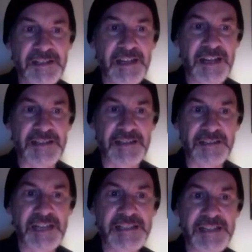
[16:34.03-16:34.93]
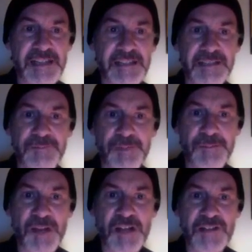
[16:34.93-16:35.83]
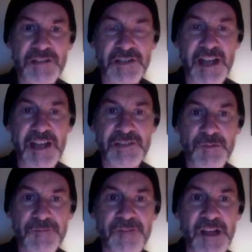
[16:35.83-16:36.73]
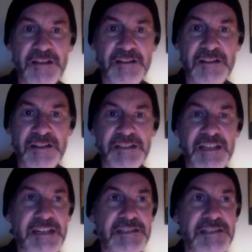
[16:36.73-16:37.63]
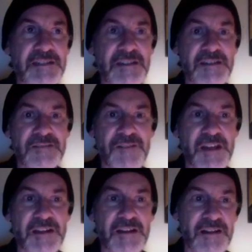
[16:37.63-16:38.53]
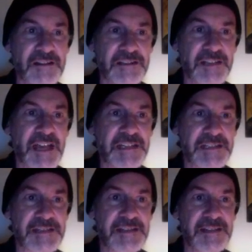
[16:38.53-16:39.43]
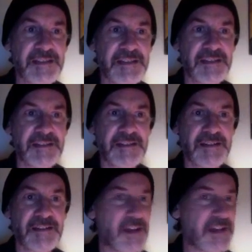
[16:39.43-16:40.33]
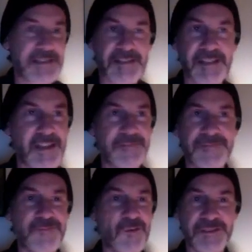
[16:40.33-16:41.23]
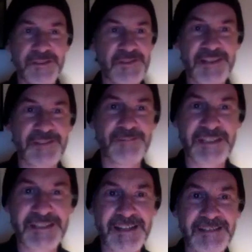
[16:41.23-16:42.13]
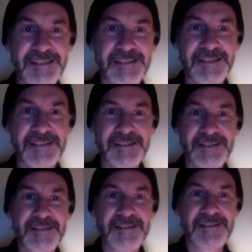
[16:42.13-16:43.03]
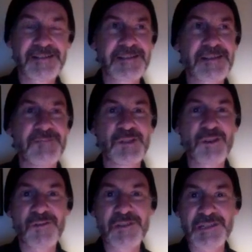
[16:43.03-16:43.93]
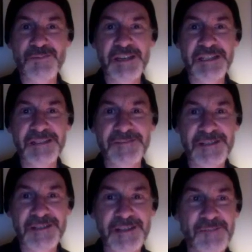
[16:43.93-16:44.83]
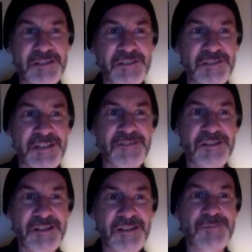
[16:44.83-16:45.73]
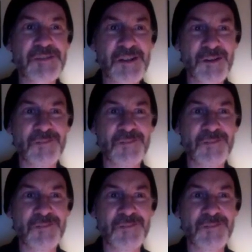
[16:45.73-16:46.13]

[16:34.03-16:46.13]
As the lights hit them, the monster's eyes were fire and ice. Fire and ice. That's life for you, said MacDunn. Someone always waiting for someone who never comes home.